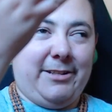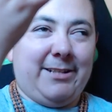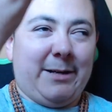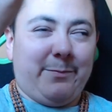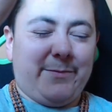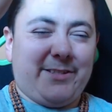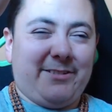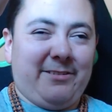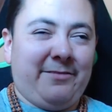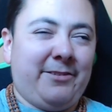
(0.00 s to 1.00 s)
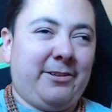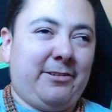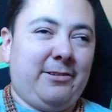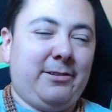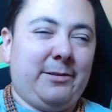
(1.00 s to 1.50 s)
depths of
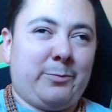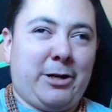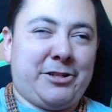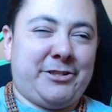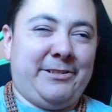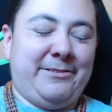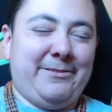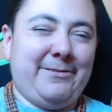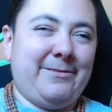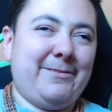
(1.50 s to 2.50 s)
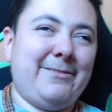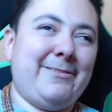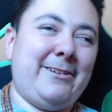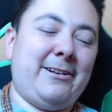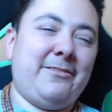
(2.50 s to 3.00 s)
your depression,
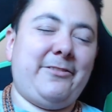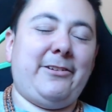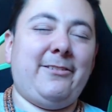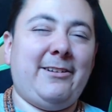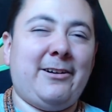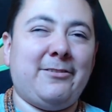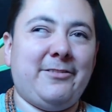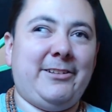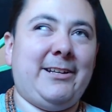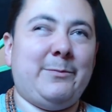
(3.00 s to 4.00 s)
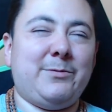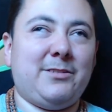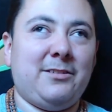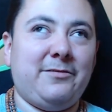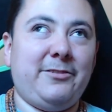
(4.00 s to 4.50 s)
out of the depths
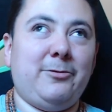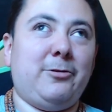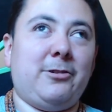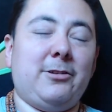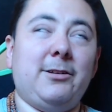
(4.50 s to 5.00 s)
of your